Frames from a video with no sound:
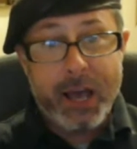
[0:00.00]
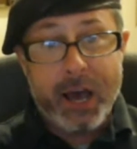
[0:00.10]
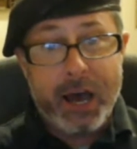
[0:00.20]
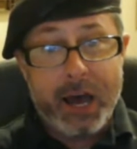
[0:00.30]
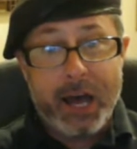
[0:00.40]

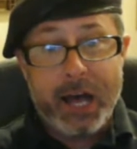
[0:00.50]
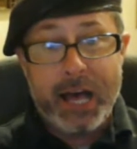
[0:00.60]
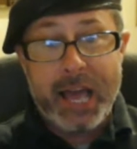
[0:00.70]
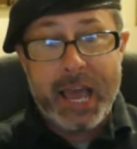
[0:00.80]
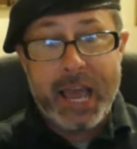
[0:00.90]

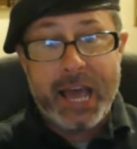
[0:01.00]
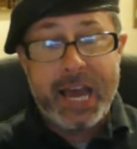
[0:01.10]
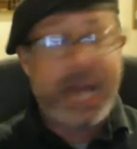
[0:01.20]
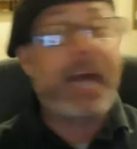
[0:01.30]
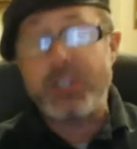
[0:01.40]
And
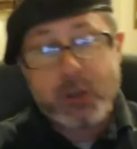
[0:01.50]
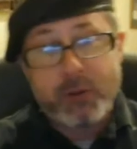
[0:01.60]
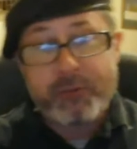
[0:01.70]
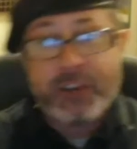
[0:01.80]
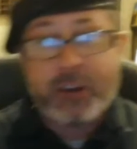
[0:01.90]
I just
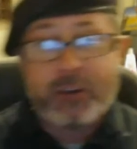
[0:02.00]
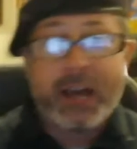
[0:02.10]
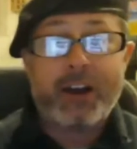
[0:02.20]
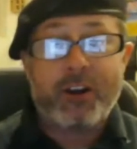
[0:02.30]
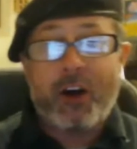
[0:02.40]
couldn't figure it
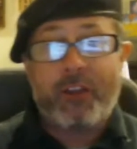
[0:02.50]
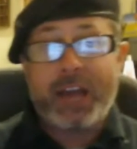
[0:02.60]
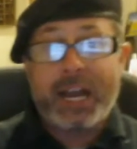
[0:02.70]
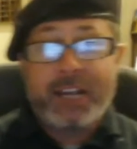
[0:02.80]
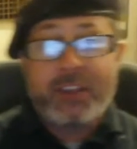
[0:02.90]
out at all. The
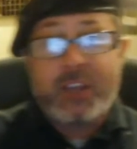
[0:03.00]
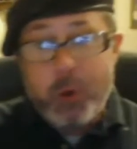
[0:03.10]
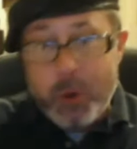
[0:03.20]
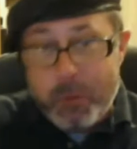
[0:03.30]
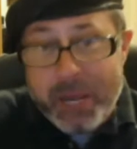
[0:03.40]
idea that you
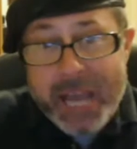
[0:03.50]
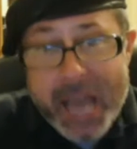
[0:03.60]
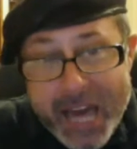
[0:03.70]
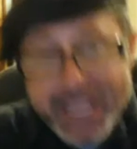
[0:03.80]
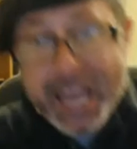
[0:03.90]
would be
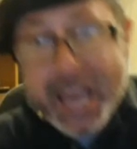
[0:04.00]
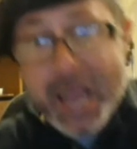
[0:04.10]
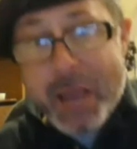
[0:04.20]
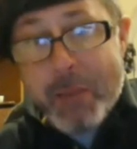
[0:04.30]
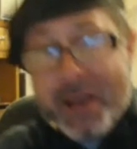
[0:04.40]
at a game